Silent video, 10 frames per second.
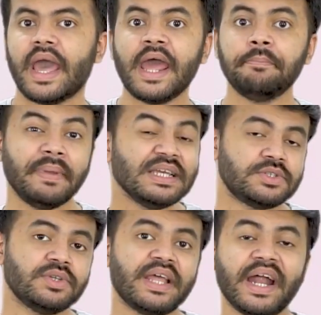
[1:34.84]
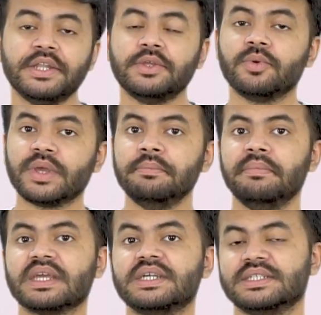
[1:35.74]
And based on that, you can
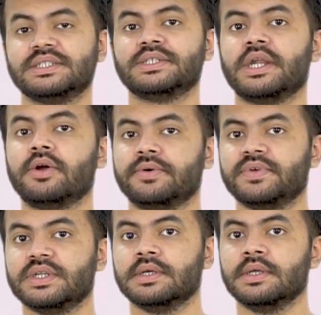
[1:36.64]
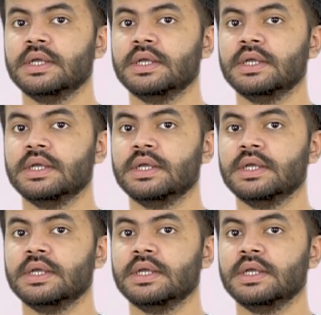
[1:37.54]
make a decision out of it.